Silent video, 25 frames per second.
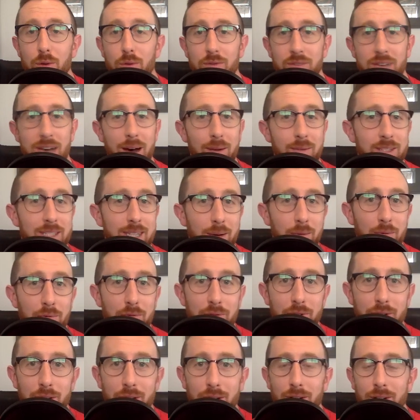Tommy
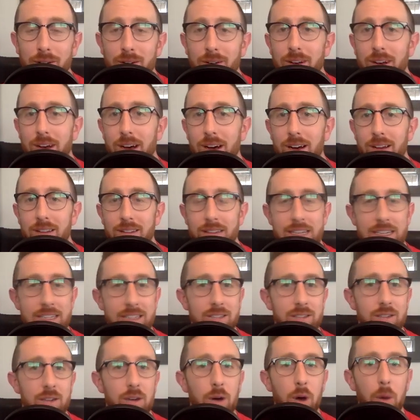Tuberville
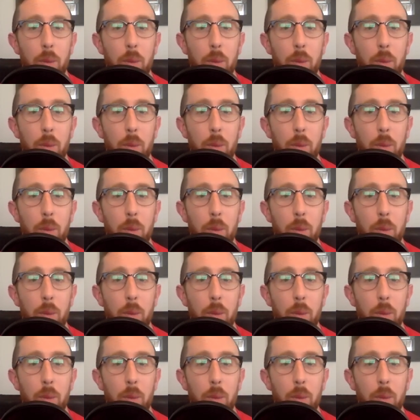is